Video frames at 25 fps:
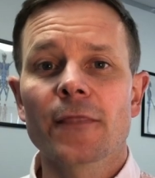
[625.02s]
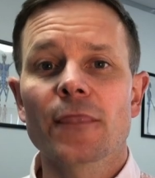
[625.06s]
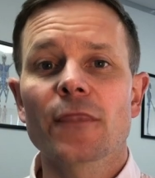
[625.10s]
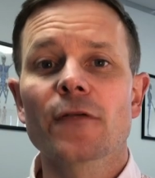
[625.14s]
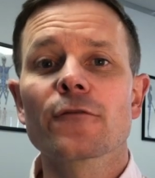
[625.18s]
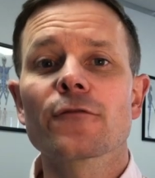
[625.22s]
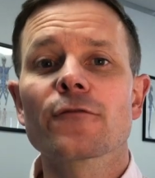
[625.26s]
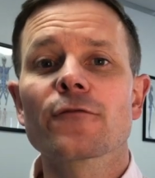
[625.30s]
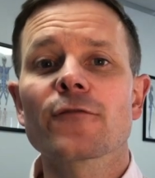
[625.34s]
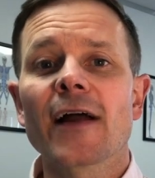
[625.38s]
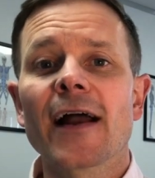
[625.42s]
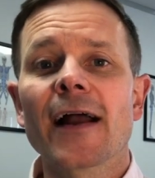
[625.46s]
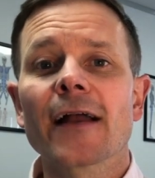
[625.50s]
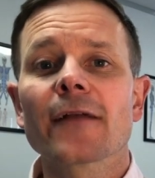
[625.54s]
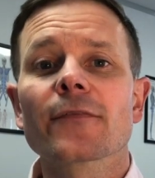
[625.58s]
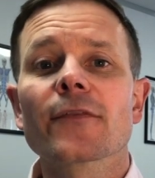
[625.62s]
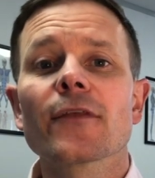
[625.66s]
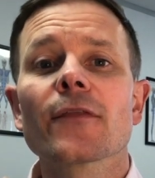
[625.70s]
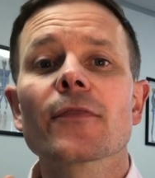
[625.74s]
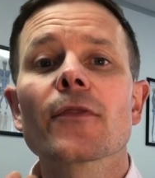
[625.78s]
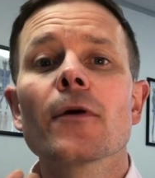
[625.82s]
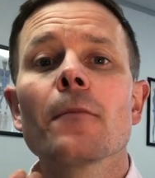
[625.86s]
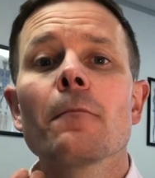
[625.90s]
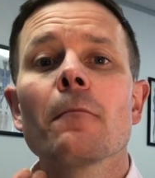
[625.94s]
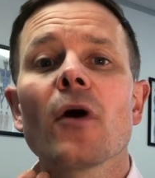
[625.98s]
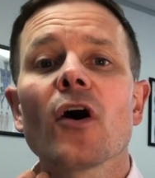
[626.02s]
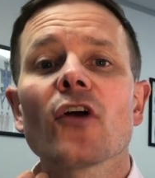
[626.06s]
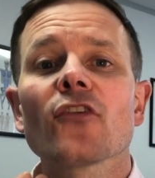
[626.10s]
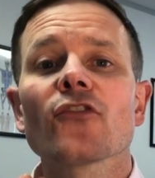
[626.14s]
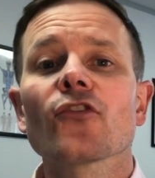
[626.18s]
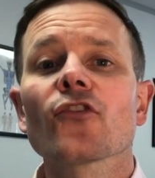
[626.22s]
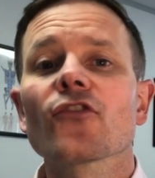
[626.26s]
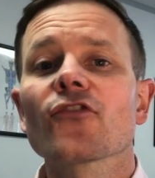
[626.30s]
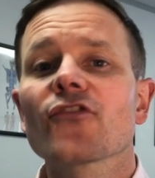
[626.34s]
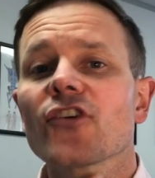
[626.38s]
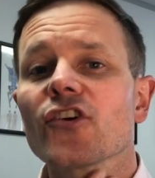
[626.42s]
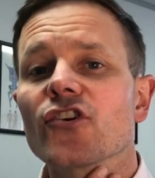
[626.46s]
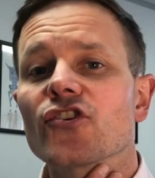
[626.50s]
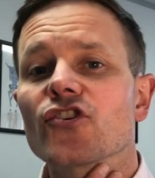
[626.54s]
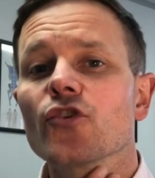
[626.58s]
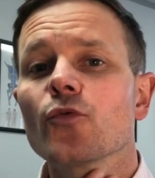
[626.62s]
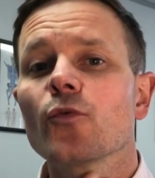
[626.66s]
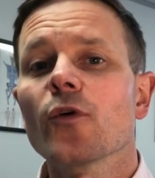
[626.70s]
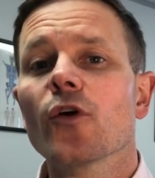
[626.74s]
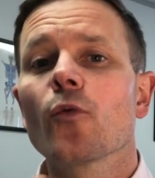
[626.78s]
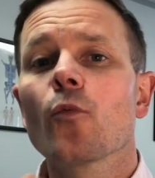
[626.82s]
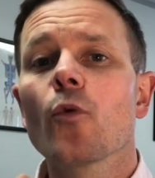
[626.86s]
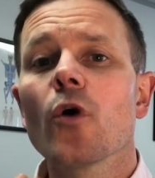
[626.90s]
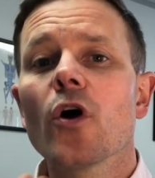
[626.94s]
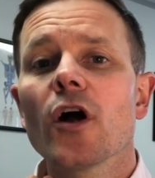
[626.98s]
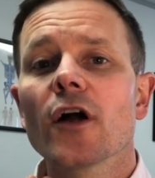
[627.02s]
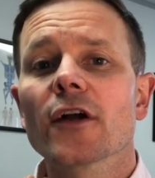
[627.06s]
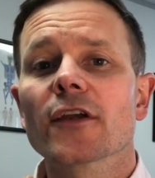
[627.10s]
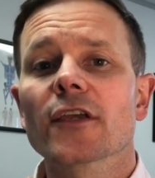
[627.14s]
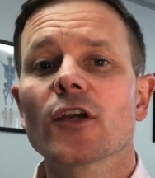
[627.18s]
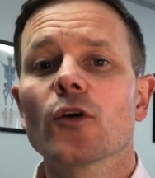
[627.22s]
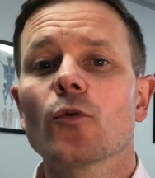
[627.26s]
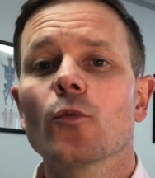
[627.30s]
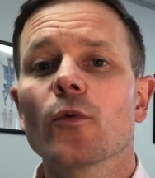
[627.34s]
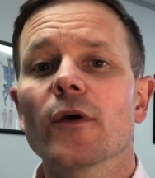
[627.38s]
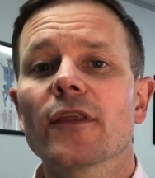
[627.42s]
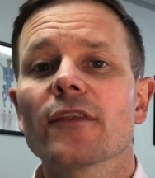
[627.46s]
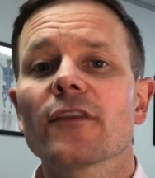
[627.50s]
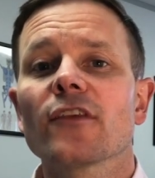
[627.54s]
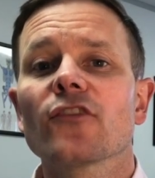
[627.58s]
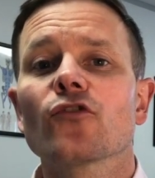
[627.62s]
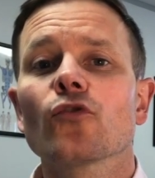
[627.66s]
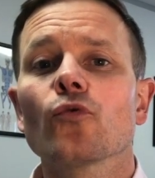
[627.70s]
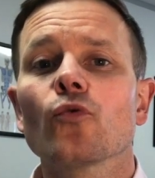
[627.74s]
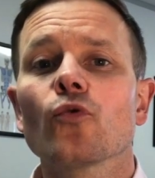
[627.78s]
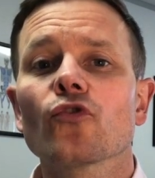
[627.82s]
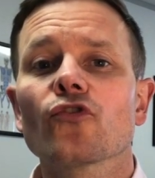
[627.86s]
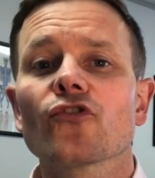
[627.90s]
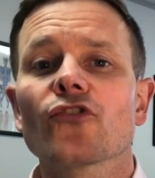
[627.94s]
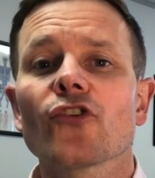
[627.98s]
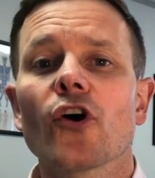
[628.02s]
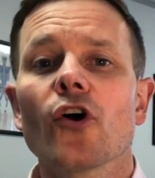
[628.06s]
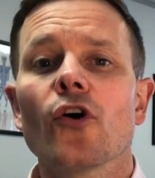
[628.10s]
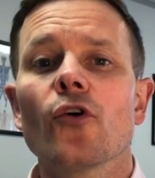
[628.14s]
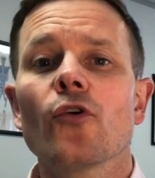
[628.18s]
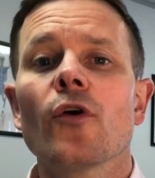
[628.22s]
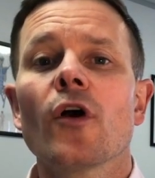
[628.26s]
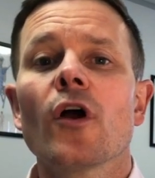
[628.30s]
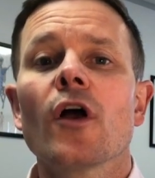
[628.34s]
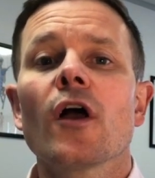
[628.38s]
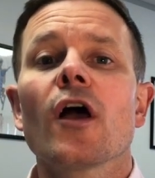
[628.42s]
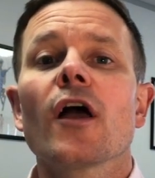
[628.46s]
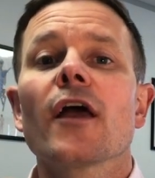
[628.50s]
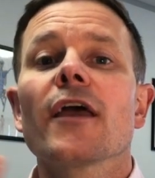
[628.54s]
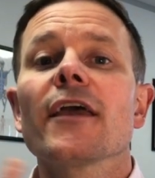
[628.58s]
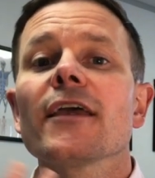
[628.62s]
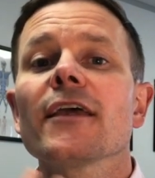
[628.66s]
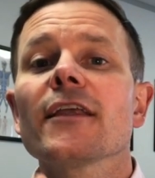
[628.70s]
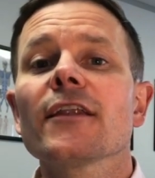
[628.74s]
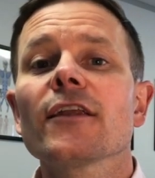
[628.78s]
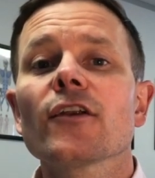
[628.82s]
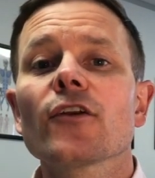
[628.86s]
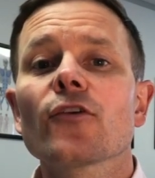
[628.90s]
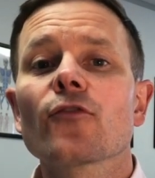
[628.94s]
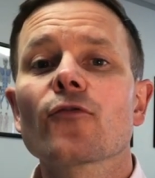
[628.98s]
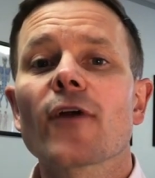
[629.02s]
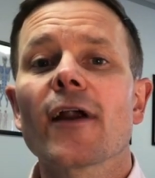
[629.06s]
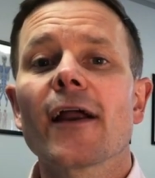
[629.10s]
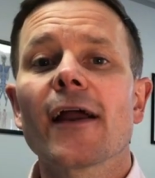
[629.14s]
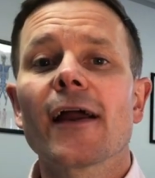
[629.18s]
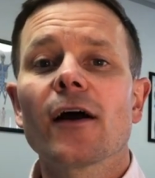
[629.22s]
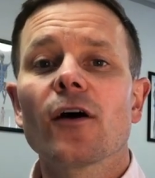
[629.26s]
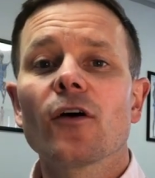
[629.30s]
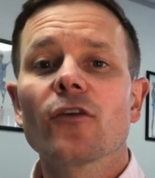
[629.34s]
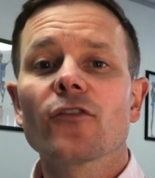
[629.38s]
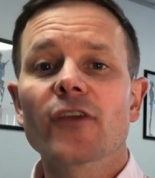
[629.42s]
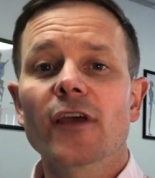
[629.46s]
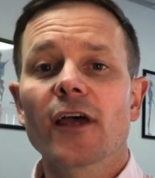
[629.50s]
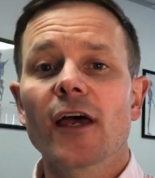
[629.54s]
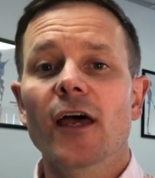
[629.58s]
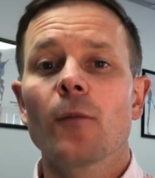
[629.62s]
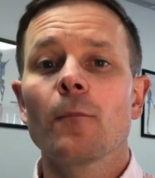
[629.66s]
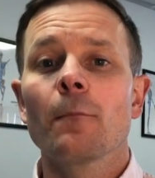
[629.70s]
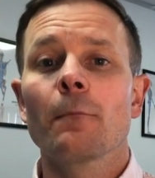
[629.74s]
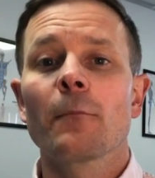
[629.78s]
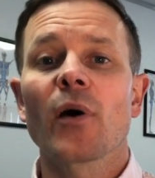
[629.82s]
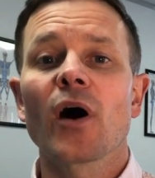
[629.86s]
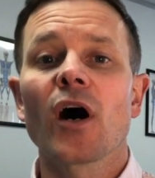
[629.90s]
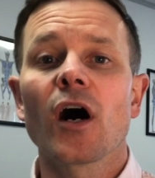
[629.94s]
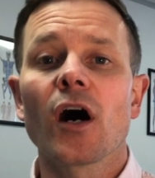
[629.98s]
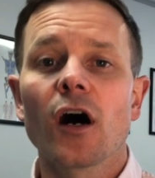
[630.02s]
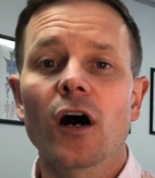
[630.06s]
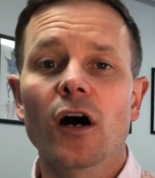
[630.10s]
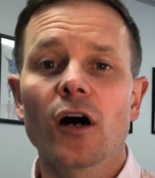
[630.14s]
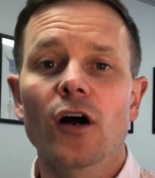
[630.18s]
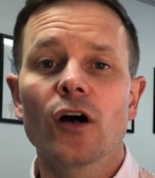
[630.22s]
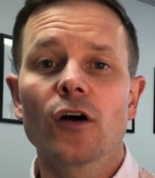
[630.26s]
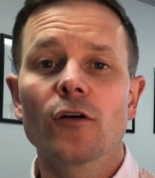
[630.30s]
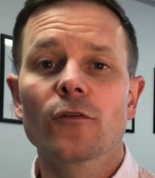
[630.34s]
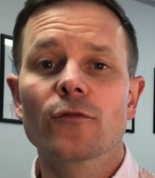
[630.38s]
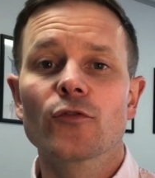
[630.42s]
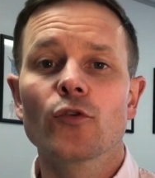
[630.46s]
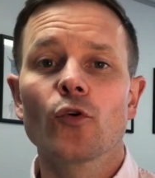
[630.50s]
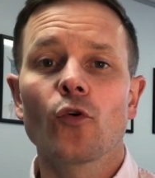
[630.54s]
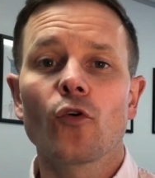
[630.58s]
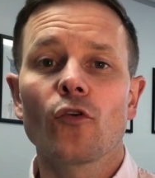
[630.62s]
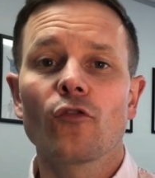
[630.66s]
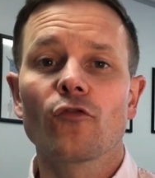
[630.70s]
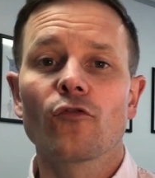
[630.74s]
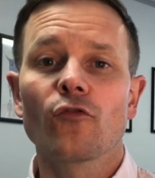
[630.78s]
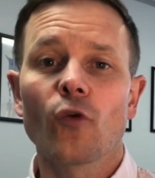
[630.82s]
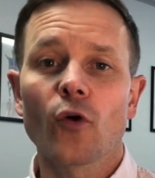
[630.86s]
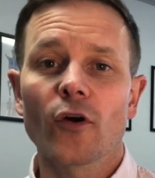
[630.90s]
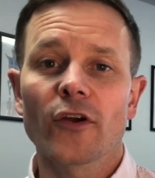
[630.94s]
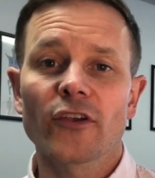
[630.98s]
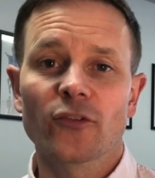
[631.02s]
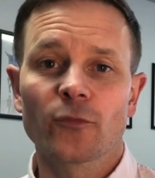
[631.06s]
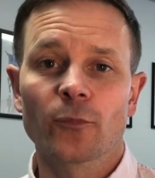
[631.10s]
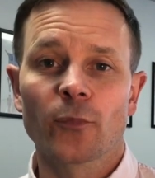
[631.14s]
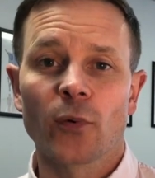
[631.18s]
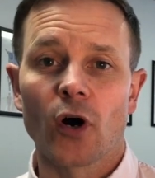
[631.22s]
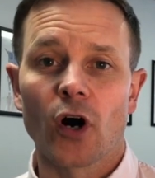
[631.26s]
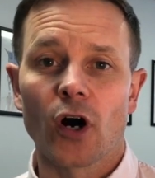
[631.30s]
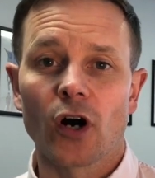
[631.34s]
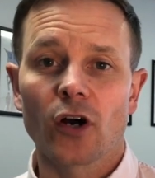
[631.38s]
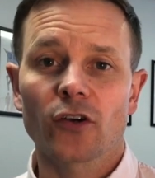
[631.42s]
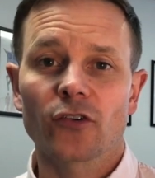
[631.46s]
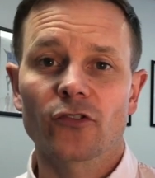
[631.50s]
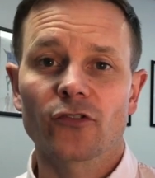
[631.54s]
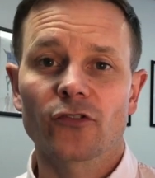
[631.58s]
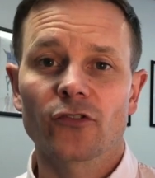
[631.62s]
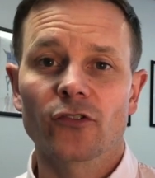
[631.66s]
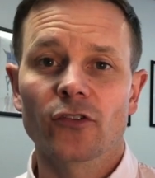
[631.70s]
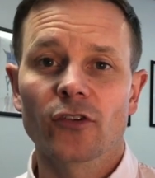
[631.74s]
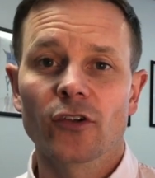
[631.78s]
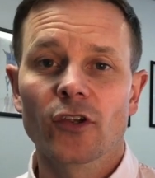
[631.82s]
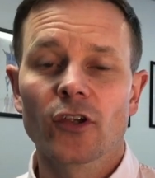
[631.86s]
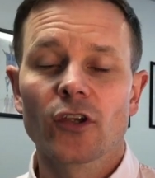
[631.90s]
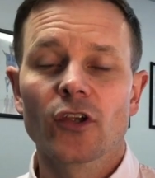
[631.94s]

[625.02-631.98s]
the fact that the muscle tissue we're working with is also in and around and part of your voice box.